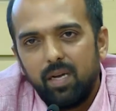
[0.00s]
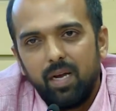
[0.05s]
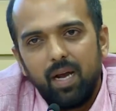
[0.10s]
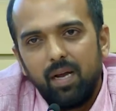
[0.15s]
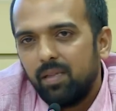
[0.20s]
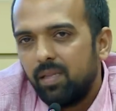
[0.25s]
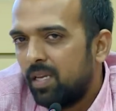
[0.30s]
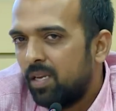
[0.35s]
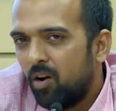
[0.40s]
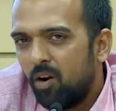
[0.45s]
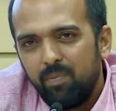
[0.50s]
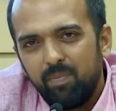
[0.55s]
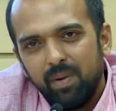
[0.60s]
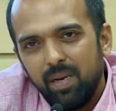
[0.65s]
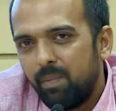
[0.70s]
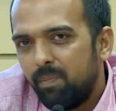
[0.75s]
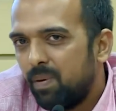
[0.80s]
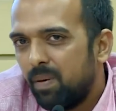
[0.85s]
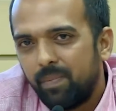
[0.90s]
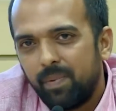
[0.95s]
And there are not
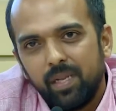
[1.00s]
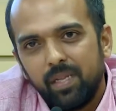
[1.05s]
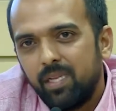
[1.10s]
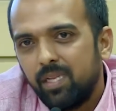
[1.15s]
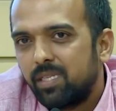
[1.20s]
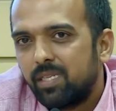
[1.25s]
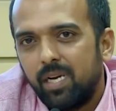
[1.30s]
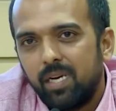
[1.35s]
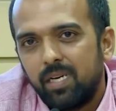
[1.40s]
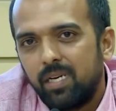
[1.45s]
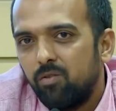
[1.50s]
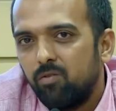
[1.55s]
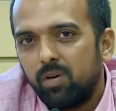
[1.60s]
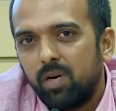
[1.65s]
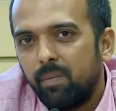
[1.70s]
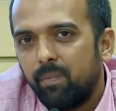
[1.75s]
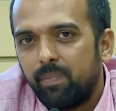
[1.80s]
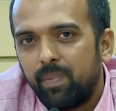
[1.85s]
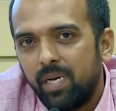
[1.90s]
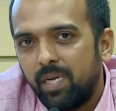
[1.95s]
many people in this country who
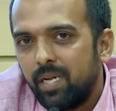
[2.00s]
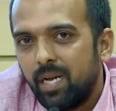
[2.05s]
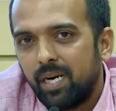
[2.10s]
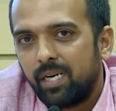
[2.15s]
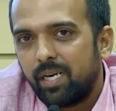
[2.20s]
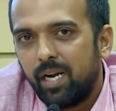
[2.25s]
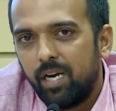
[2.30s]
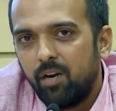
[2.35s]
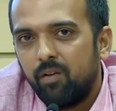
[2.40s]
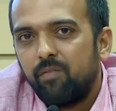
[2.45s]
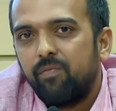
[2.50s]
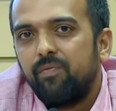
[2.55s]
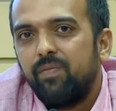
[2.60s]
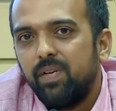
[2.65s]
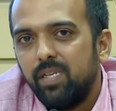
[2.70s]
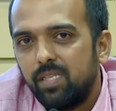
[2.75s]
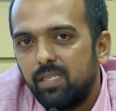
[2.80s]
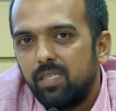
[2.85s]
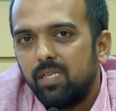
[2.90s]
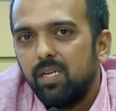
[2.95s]
can pay that kind of
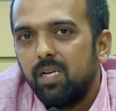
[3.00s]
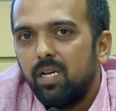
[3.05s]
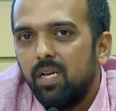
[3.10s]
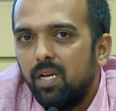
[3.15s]
fees.